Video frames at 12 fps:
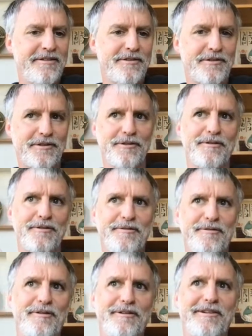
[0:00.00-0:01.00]
2,
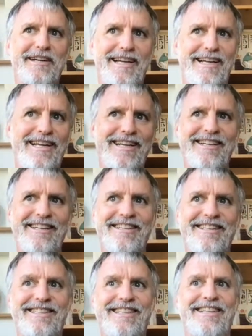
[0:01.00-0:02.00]
4, 8,
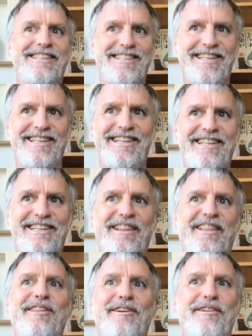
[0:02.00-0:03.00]
16,
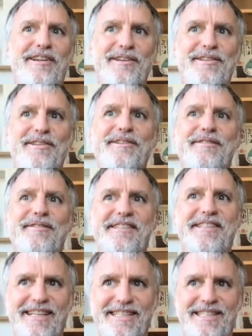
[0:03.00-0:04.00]
32,
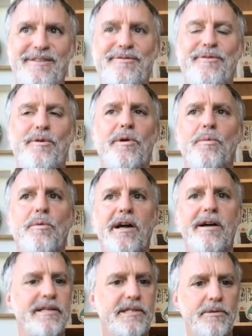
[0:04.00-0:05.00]
64.
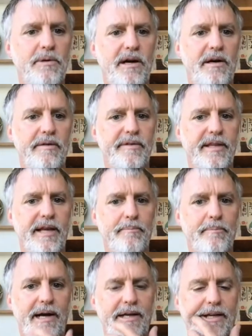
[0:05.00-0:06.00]
Where is 12 in that
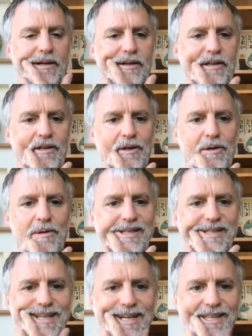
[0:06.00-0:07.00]
binary code?
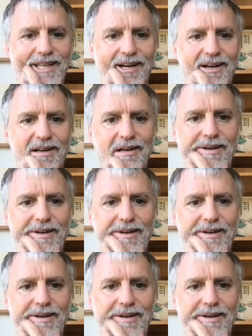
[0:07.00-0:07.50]
It's not there.